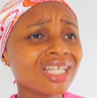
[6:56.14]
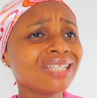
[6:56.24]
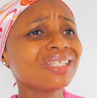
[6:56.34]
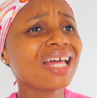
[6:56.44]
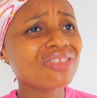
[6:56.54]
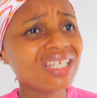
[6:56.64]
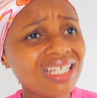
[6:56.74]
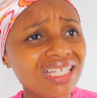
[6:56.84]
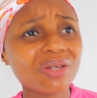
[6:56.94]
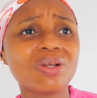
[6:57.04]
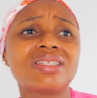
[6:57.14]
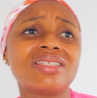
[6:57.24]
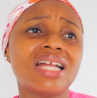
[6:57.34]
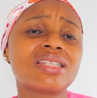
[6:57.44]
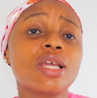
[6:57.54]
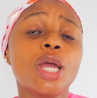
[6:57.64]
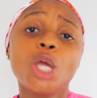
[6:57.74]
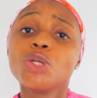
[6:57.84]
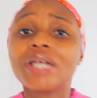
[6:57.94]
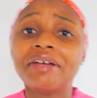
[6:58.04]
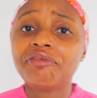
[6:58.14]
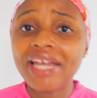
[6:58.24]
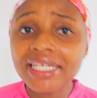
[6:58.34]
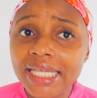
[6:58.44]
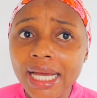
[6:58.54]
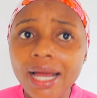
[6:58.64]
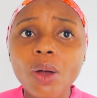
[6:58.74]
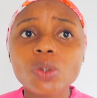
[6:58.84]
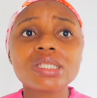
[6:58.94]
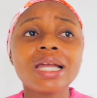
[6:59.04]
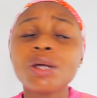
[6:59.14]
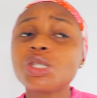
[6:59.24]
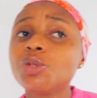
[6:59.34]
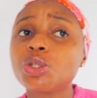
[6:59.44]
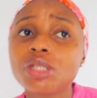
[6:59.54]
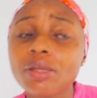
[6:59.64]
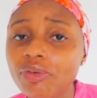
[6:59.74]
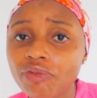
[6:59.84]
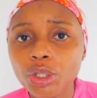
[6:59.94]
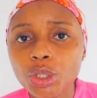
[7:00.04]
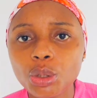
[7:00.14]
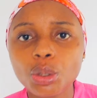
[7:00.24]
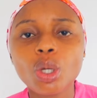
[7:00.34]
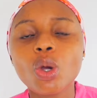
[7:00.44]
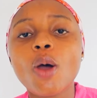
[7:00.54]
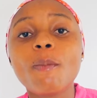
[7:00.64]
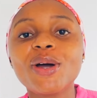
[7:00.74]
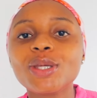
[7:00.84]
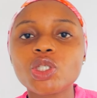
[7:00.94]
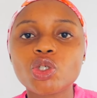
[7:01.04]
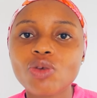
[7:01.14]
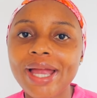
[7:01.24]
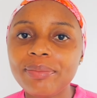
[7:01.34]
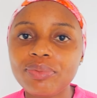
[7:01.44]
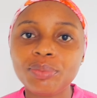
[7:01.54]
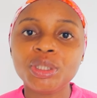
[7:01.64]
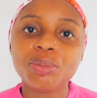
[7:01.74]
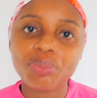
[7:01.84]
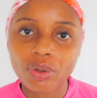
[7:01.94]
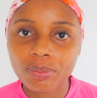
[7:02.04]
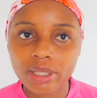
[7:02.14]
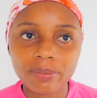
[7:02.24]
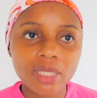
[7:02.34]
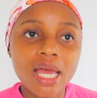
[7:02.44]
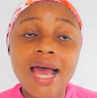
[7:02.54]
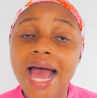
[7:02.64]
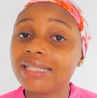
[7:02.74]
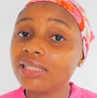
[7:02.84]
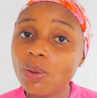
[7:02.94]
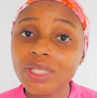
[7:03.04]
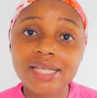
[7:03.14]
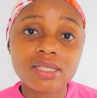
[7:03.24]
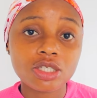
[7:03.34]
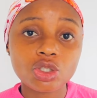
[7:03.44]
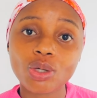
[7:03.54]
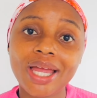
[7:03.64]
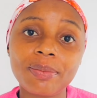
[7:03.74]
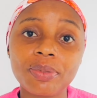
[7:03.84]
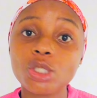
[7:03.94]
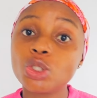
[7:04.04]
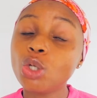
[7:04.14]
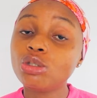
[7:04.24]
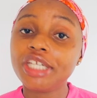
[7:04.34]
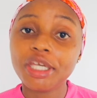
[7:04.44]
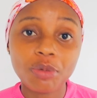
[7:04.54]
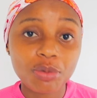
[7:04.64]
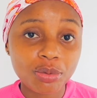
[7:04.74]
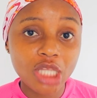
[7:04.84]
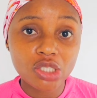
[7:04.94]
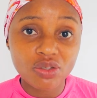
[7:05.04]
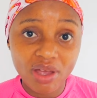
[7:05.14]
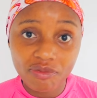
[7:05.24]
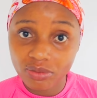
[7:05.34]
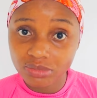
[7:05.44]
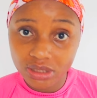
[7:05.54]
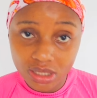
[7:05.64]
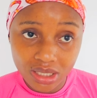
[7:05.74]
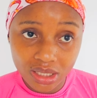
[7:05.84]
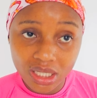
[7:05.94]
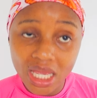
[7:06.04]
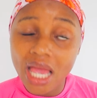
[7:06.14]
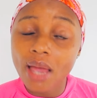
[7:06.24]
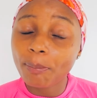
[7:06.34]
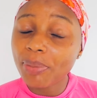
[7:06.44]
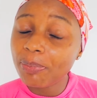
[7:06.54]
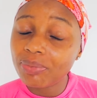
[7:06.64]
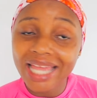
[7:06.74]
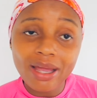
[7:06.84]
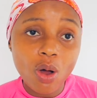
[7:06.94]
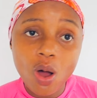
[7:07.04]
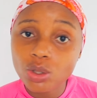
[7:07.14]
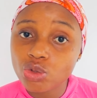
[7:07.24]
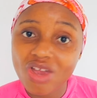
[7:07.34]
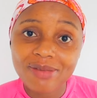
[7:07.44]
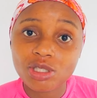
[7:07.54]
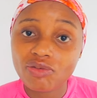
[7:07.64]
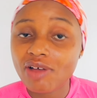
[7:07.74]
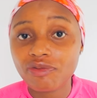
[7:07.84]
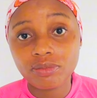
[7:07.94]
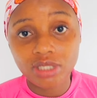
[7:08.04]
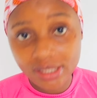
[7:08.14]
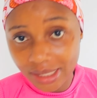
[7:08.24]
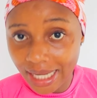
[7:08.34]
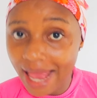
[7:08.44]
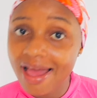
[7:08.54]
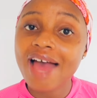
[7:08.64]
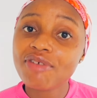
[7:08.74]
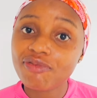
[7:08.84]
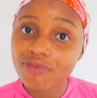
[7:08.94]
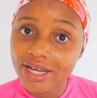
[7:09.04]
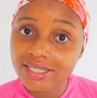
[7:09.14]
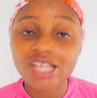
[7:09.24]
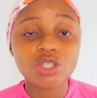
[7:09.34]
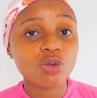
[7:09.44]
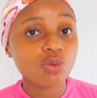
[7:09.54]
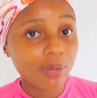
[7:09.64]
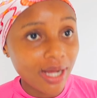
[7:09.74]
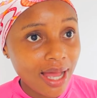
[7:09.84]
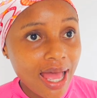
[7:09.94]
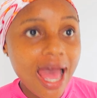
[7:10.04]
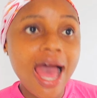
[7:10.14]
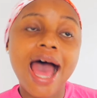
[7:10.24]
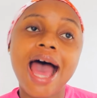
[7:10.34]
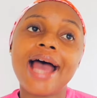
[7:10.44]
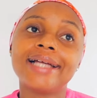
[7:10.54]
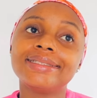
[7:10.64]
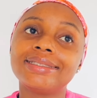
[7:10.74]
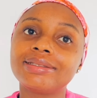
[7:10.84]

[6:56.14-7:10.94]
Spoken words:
another thing in Lagos is that you can find a house, the house will be suitable you, but your tribe will be the problem. And now when I say tribe, it's not only Igbo people that suffer from this thing. People, like all tribes suffer from this thing. I have a friend that is Yoruba and